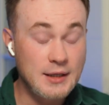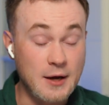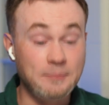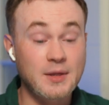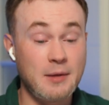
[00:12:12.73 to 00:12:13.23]

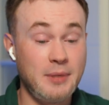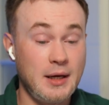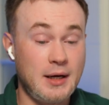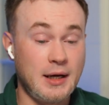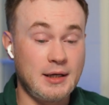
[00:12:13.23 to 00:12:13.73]
Yeah,
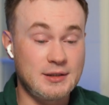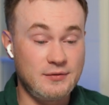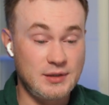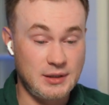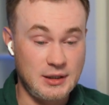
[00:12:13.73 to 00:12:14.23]
compare
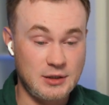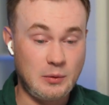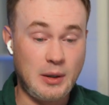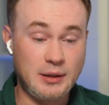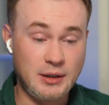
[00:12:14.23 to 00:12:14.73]
icons with
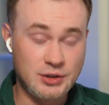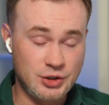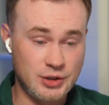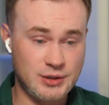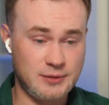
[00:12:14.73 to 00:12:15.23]
another one
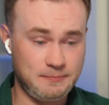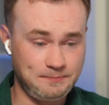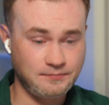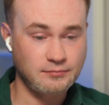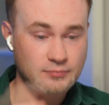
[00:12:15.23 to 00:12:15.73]
and just
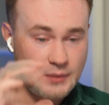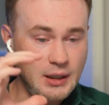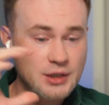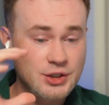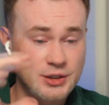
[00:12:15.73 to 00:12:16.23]

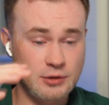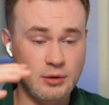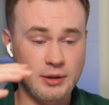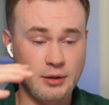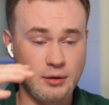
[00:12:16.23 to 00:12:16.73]

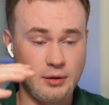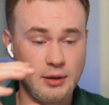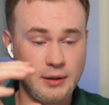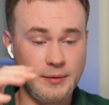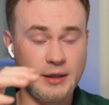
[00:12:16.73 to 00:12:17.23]
look at her
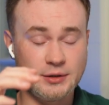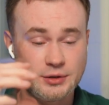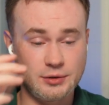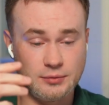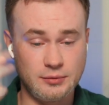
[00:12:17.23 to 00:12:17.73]

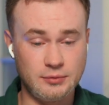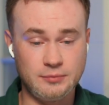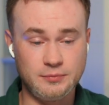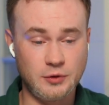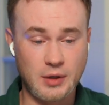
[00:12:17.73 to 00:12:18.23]
and
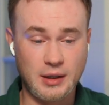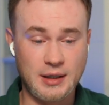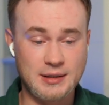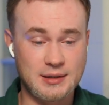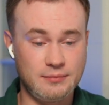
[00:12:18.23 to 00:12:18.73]

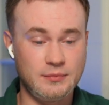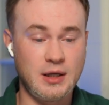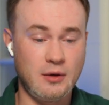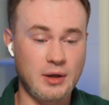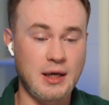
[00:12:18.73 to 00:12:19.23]
realize,
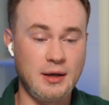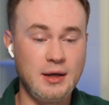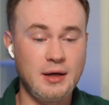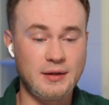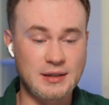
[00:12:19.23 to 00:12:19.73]
yeah, okay,
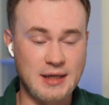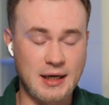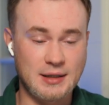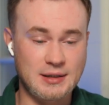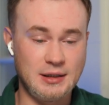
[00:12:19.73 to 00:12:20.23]
that
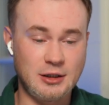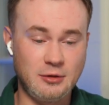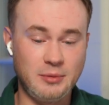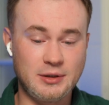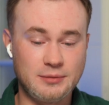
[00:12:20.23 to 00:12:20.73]
icon's a
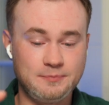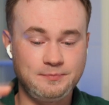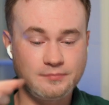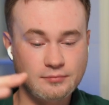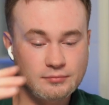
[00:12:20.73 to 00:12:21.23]
little bit
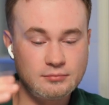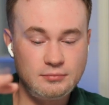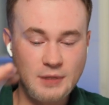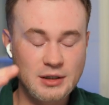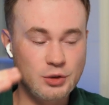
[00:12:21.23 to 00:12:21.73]

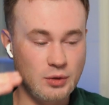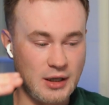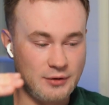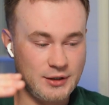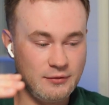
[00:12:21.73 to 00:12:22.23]
too
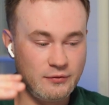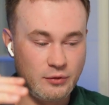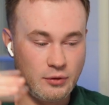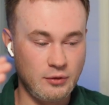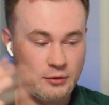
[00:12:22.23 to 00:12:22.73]
cloudy
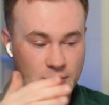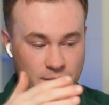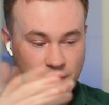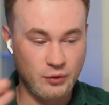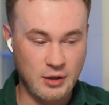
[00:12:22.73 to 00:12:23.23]

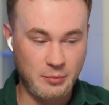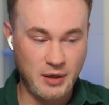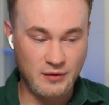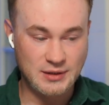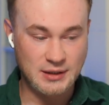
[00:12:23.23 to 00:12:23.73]
for if you
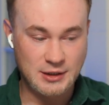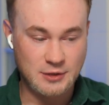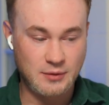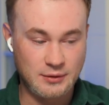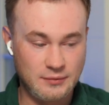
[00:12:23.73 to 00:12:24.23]
compare with
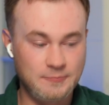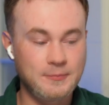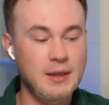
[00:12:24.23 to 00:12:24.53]
another one.